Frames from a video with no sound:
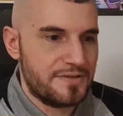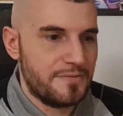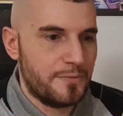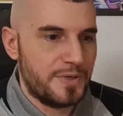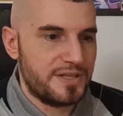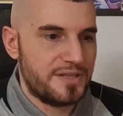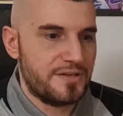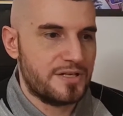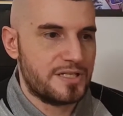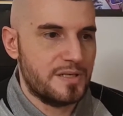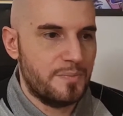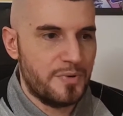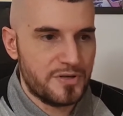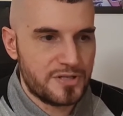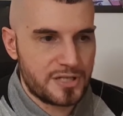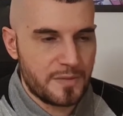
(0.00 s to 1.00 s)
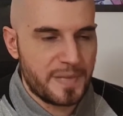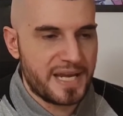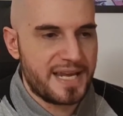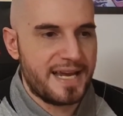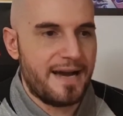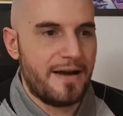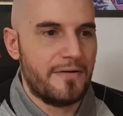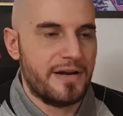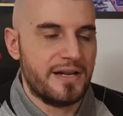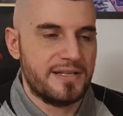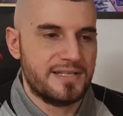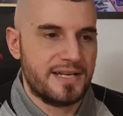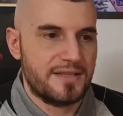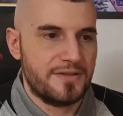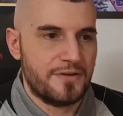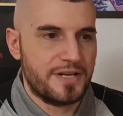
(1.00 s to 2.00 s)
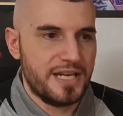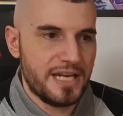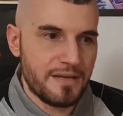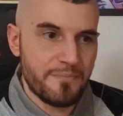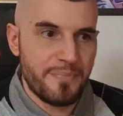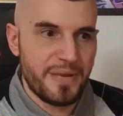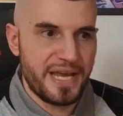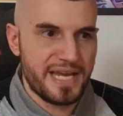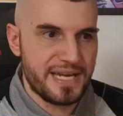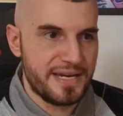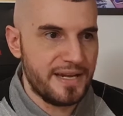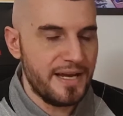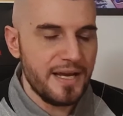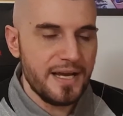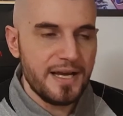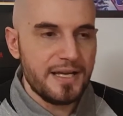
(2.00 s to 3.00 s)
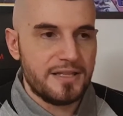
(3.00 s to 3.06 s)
what they're supposed to be counting. It's like they're getting paid